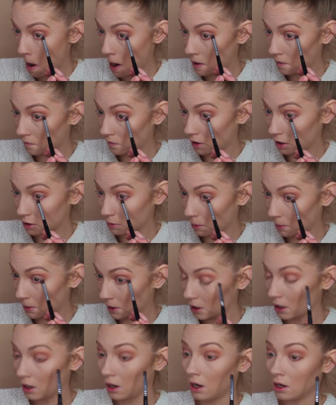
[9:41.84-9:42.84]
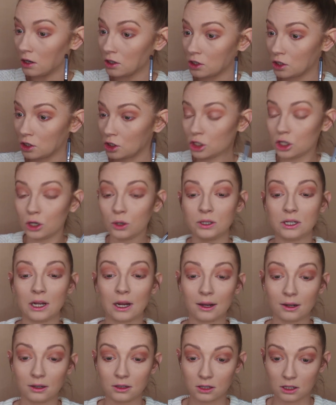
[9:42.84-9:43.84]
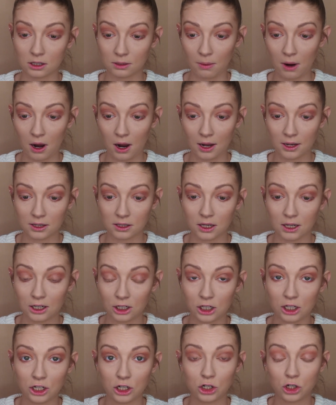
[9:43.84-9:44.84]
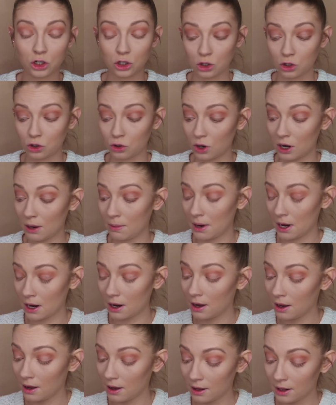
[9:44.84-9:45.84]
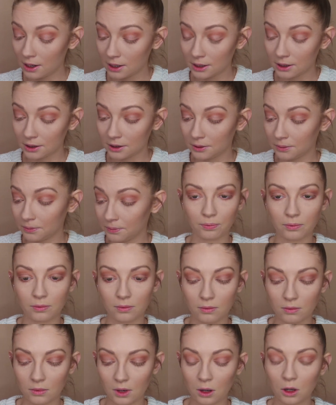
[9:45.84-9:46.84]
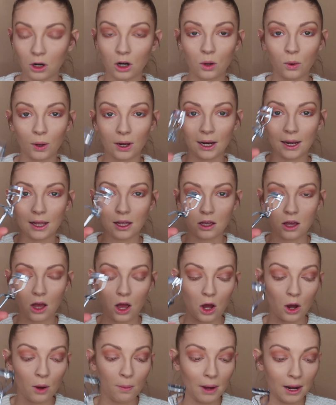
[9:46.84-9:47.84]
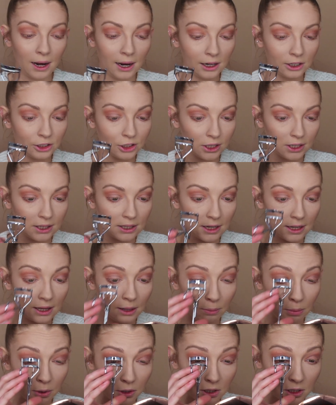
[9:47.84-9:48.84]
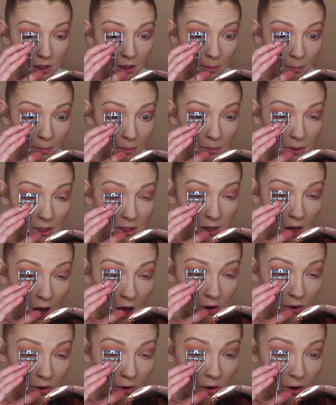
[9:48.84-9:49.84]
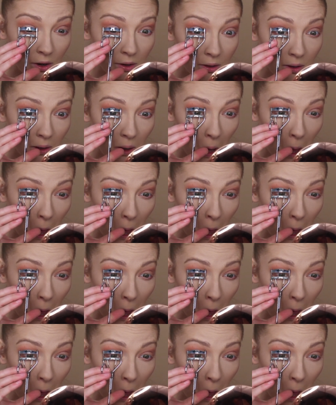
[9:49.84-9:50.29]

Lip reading: Even though it's probably going to last 2 seconds because my eyes are literally streaming. I'm going to quickly curl my lashes and then put some mascara on.